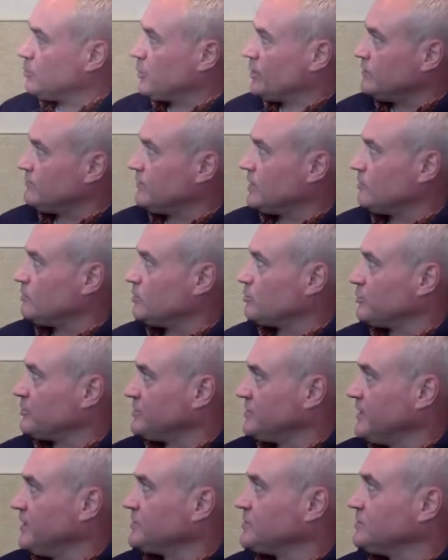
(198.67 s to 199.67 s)
marine environmental
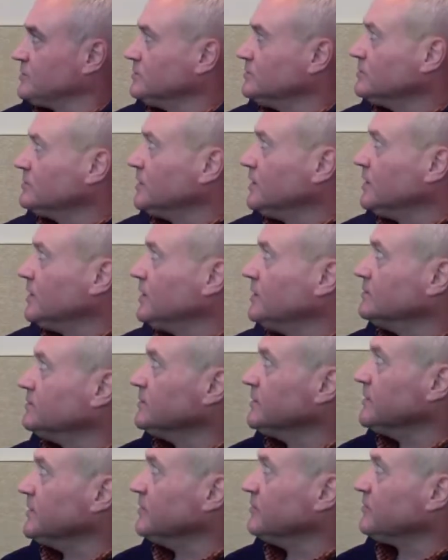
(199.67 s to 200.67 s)
protection,
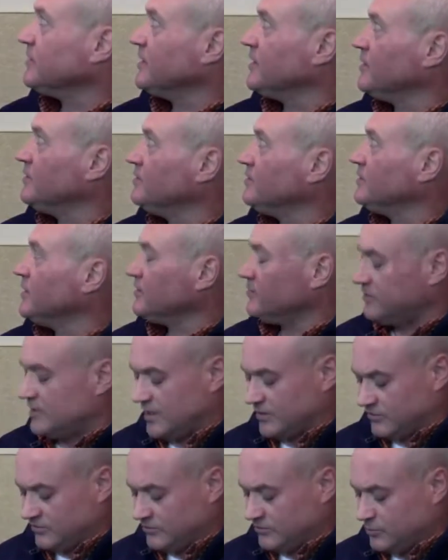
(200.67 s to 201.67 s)
is a
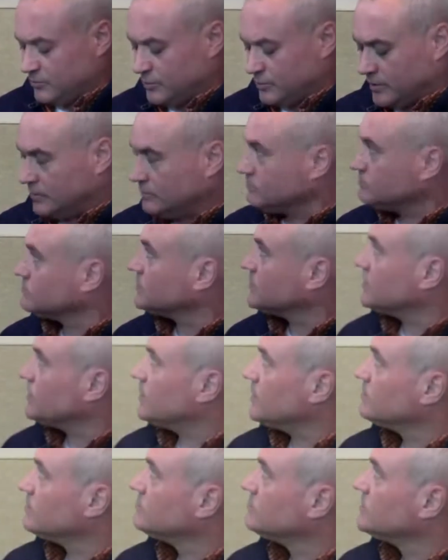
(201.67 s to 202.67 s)
statutory
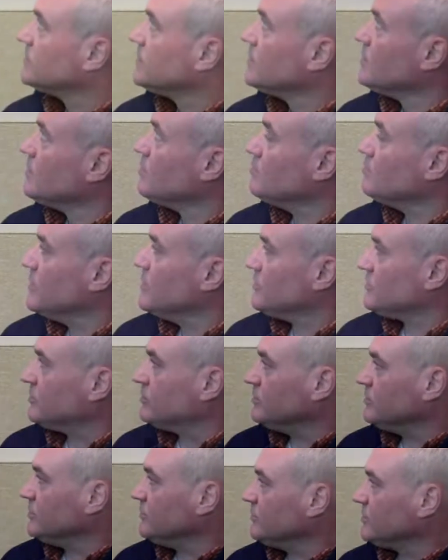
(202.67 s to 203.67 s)

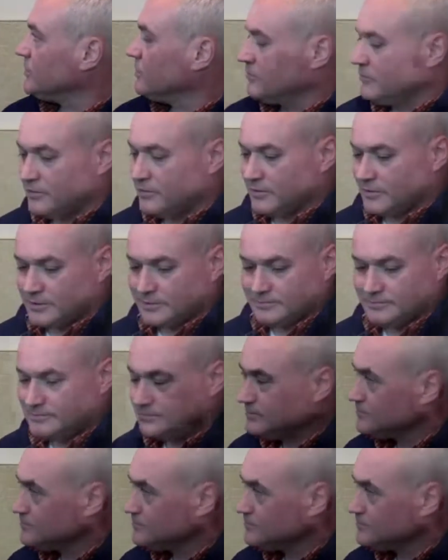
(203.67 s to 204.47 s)
mission of the Coast Guard.